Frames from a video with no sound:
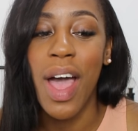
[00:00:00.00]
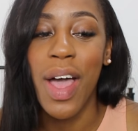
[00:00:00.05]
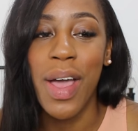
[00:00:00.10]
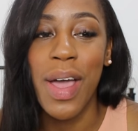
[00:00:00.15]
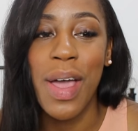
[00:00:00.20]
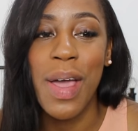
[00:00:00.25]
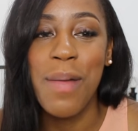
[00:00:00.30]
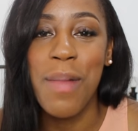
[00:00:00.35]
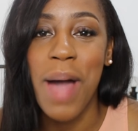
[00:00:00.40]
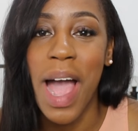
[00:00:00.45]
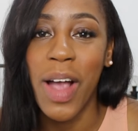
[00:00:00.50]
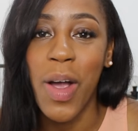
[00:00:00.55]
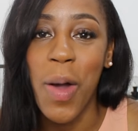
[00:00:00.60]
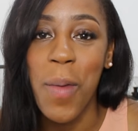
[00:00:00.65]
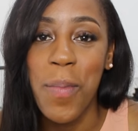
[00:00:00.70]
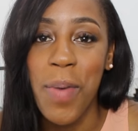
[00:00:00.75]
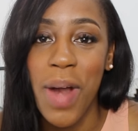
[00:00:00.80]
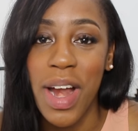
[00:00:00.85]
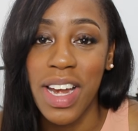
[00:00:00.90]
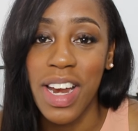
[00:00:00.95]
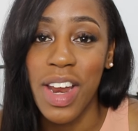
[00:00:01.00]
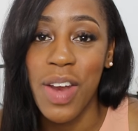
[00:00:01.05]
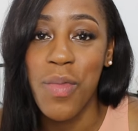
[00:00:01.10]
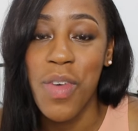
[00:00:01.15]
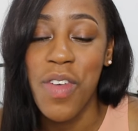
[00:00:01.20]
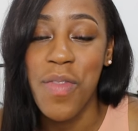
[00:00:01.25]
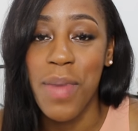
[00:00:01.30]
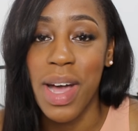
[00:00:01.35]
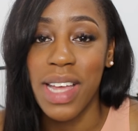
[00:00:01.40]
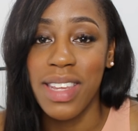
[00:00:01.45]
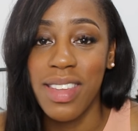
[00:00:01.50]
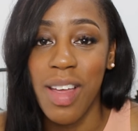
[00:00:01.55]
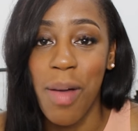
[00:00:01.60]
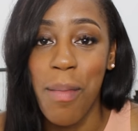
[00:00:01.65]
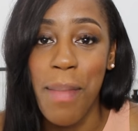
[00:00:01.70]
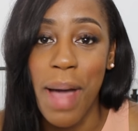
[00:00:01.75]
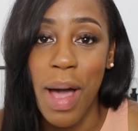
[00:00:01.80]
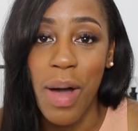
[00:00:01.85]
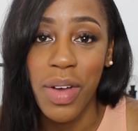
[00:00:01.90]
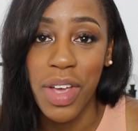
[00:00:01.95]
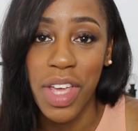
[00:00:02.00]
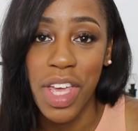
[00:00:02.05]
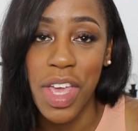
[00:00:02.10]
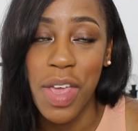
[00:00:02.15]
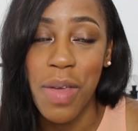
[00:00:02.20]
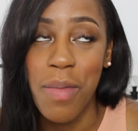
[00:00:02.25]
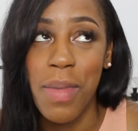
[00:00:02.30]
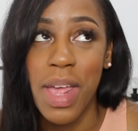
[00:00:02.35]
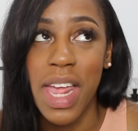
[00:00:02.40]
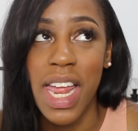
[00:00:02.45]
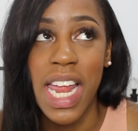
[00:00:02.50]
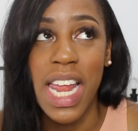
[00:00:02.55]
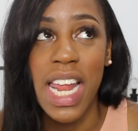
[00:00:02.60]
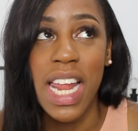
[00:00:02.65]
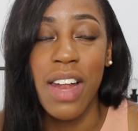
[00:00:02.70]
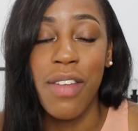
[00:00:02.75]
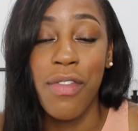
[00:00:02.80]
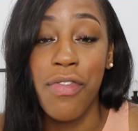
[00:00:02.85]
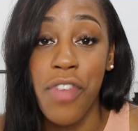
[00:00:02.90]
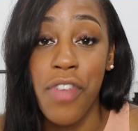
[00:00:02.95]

I got pregnant with my son Malcolm in